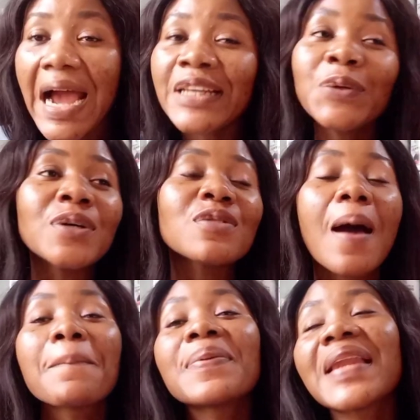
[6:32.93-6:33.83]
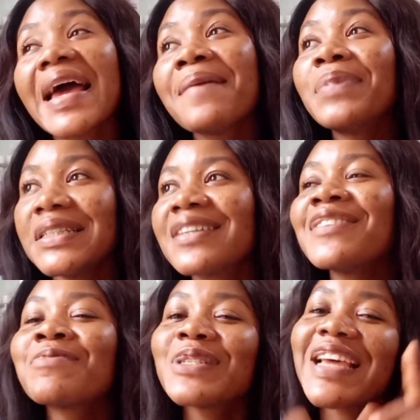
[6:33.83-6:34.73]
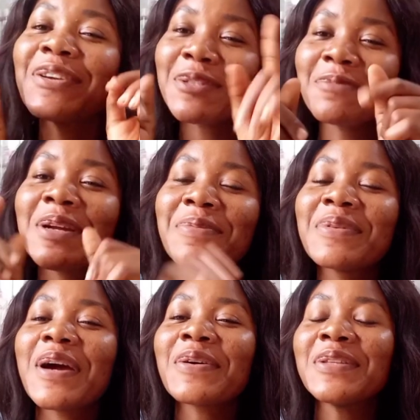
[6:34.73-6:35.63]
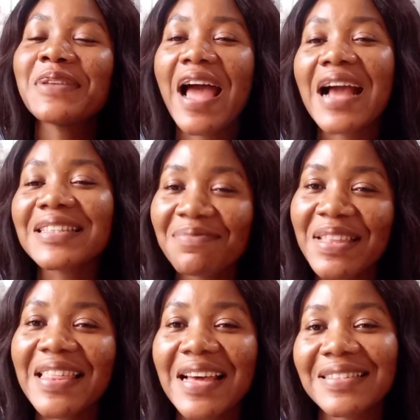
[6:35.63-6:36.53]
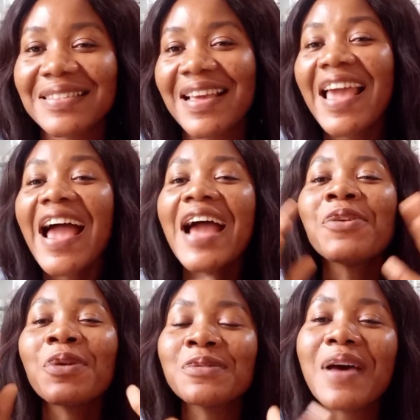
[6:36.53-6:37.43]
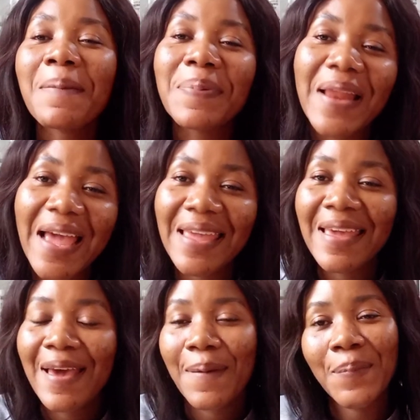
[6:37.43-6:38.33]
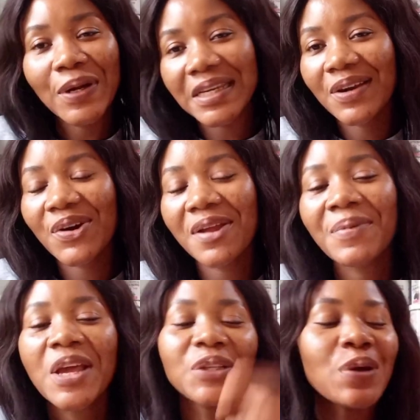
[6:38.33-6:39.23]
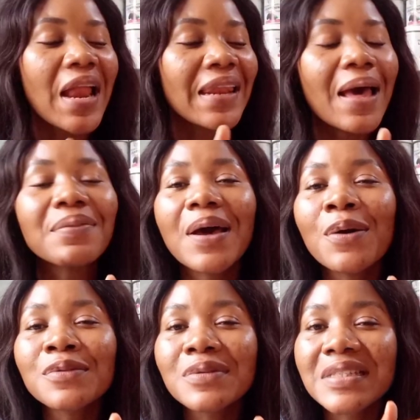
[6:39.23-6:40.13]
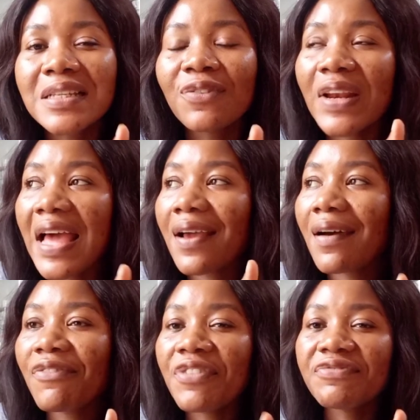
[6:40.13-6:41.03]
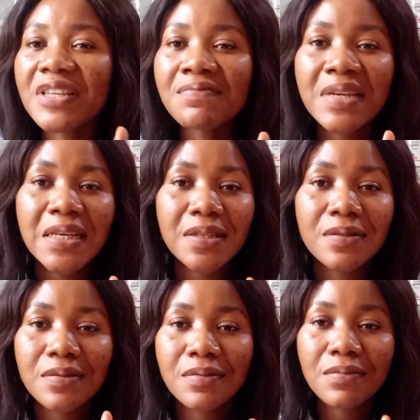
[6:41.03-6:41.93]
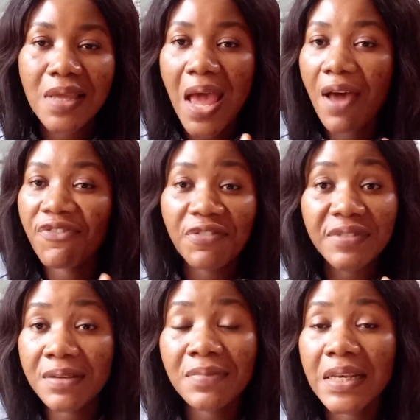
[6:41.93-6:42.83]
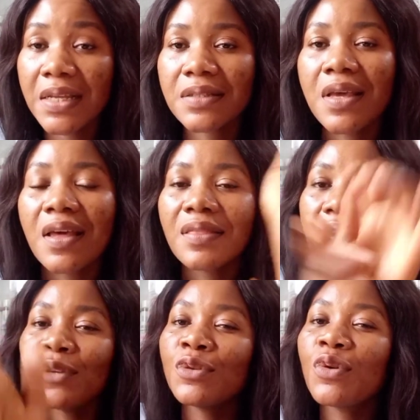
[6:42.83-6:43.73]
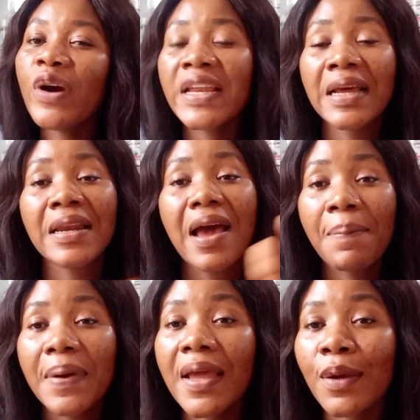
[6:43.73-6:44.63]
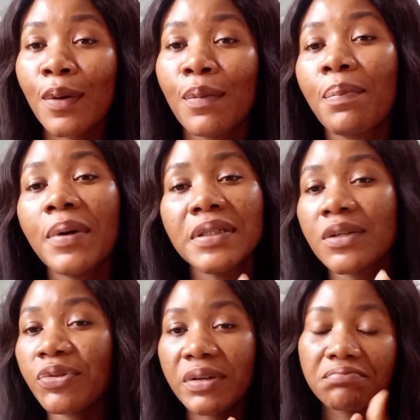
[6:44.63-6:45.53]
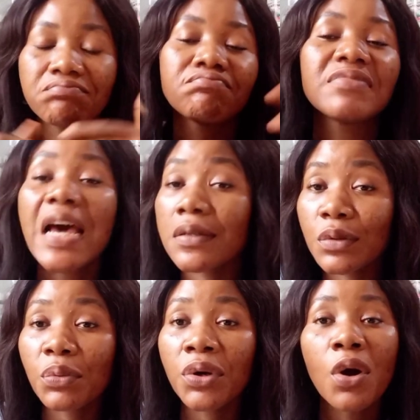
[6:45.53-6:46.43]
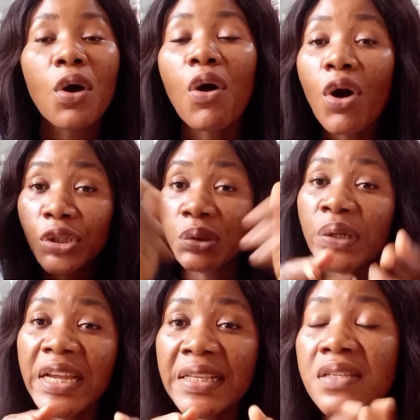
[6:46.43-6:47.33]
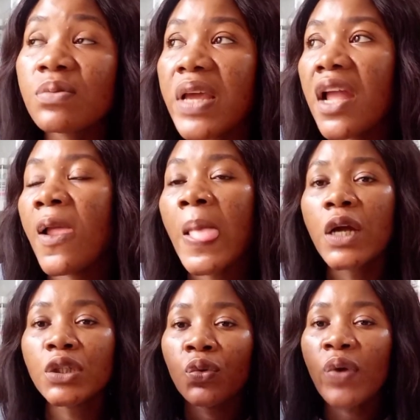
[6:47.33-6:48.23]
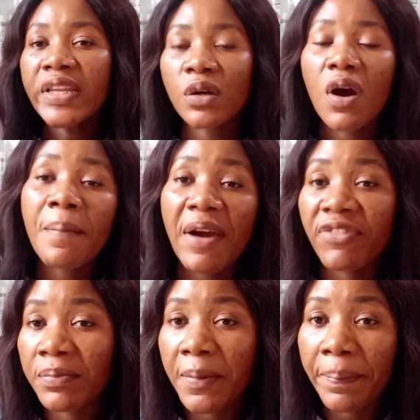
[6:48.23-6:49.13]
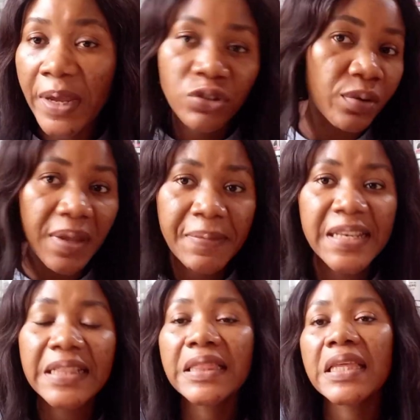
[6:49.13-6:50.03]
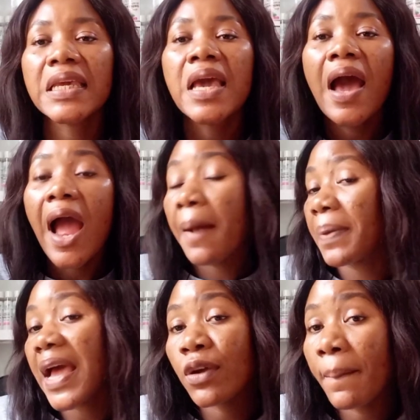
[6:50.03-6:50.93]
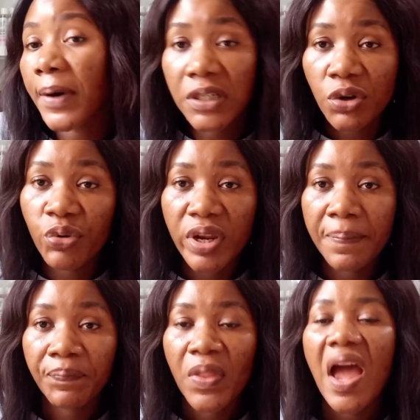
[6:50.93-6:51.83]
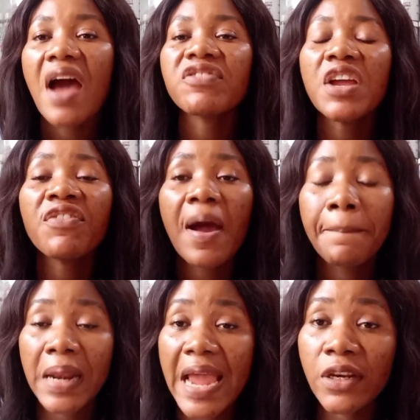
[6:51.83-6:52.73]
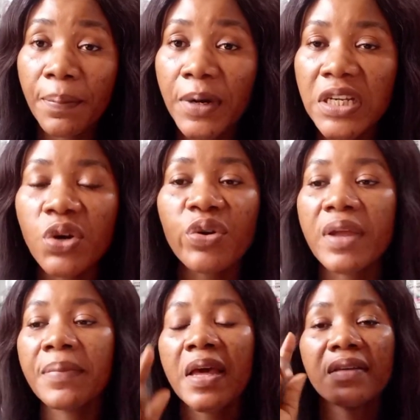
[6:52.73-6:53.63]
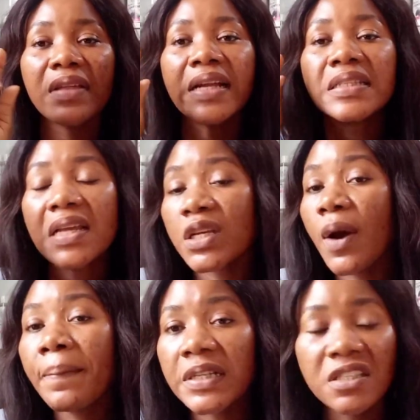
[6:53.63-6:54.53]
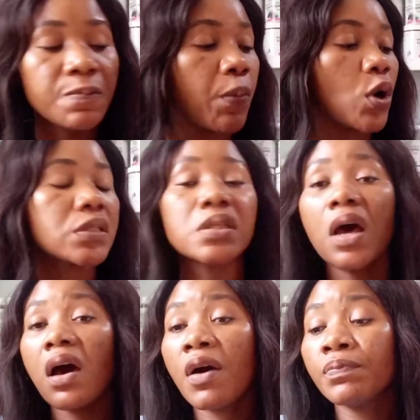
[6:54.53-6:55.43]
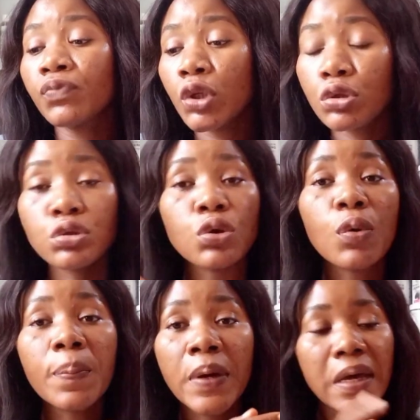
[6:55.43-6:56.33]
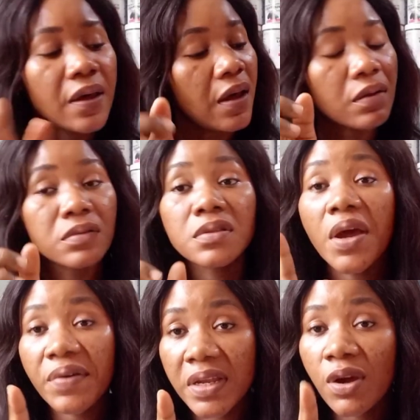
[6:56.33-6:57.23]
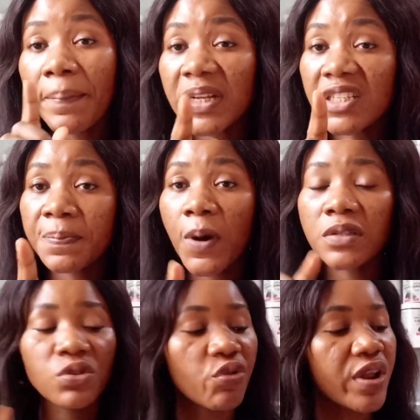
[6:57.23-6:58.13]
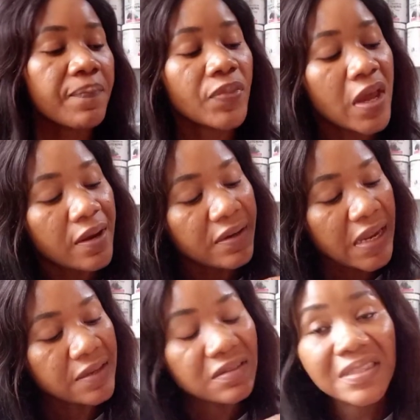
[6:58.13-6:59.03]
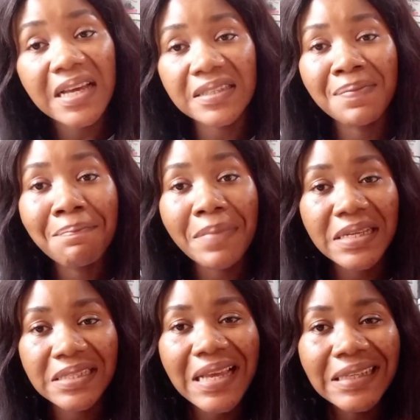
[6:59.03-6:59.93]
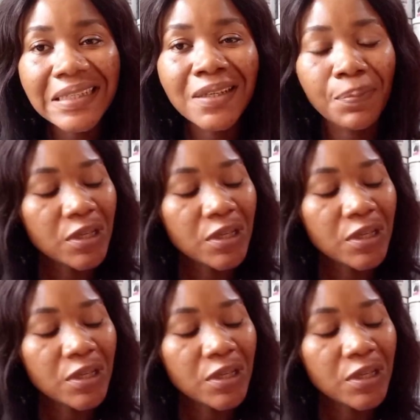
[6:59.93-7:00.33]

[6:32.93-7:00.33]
and you want to apply body cream because i know so many people are going to ask me that and you want to apply body cream you allow that one to sit for like 15 minutes yeah 15 minutes then you go in and apply your body cream that's all or you do it this way when you come out from the bathroom immediately apply your body cream after you've applied your body cream then take your body spot um soap sorry your body spot cream then start massaging the